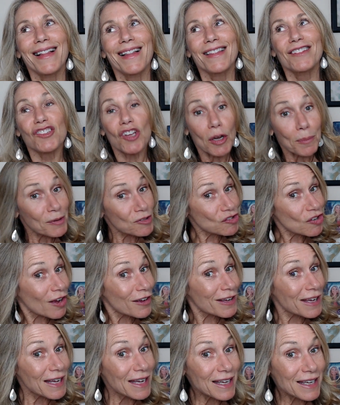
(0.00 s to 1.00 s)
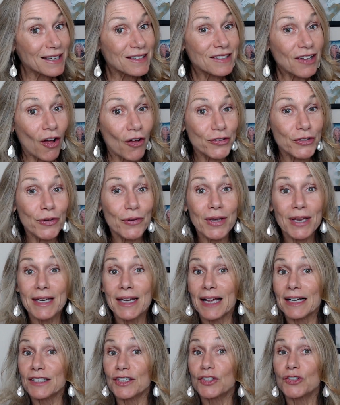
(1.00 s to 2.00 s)
Shadabishak is also
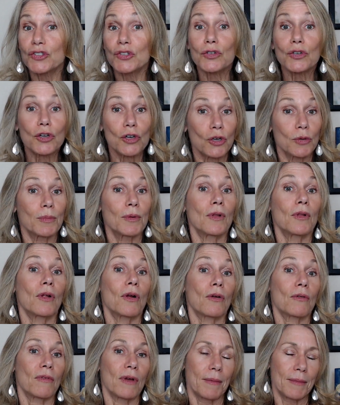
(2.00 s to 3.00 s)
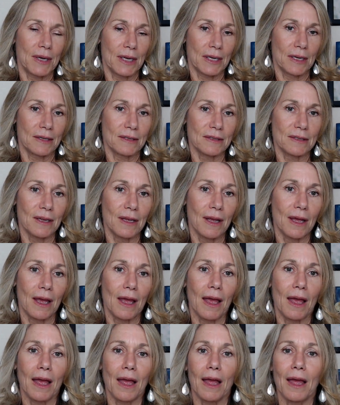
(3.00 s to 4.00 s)
connected to herbal remedies,
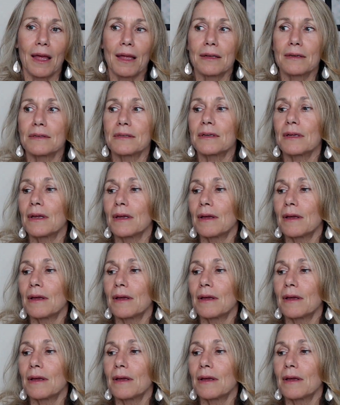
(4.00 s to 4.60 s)
and